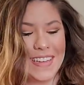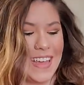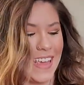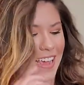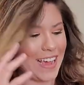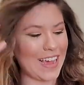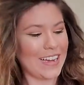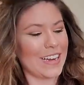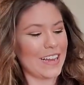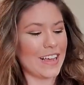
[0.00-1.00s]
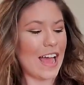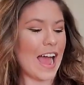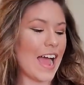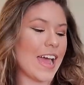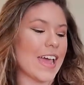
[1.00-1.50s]
And
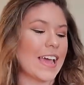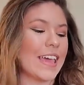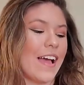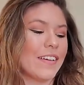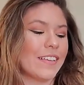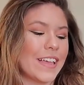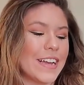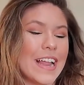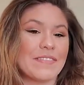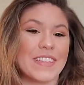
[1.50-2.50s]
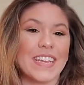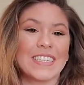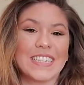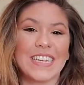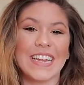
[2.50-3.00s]
I calculated
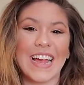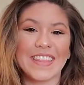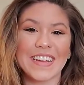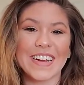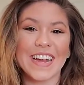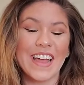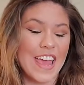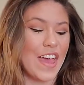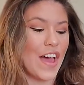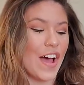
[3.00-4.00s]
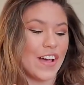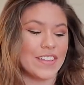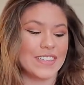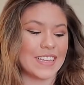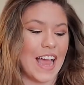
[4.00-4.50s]
everything together. All
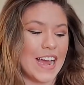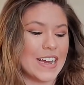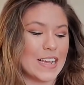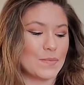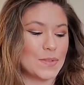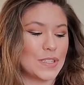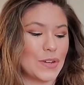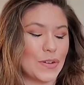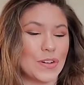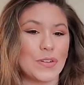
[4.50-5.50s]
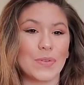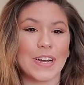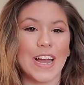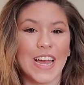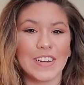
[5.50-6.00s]
these items total
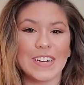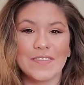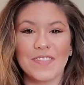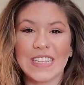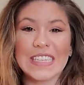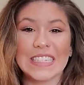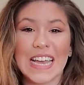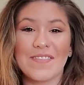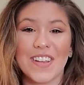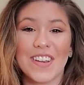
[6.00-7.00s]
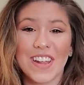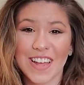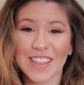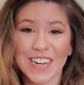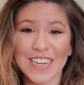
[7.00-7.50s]
were
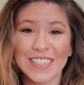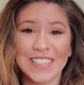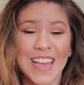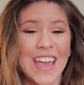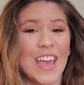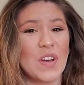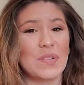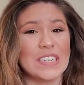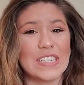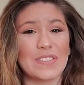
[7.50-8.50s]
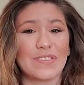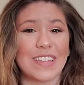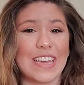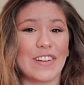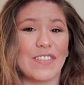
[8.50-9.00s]
$157 which is
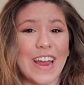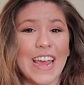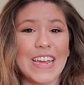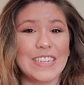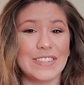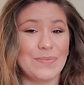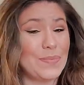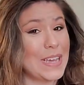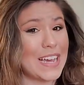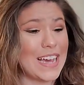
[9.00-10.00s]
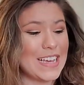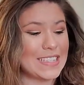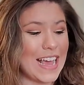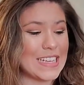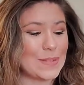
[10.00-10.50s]
really great
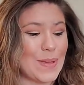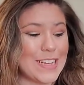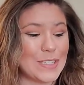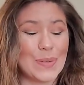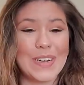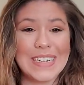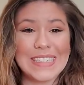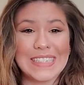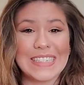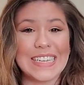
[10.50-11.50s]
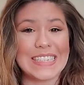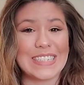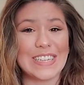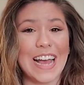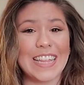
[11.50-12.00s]
because I spent
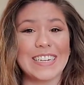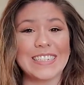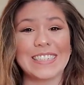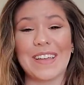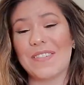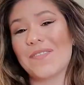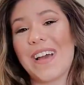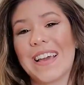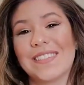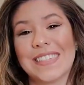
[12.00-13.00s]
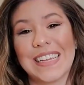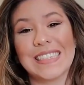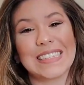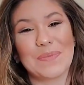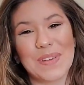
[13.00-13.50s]

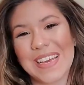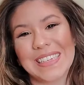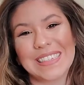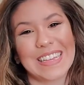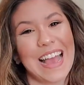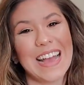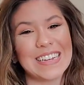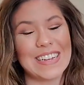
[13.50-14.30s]
$26.75 to be exact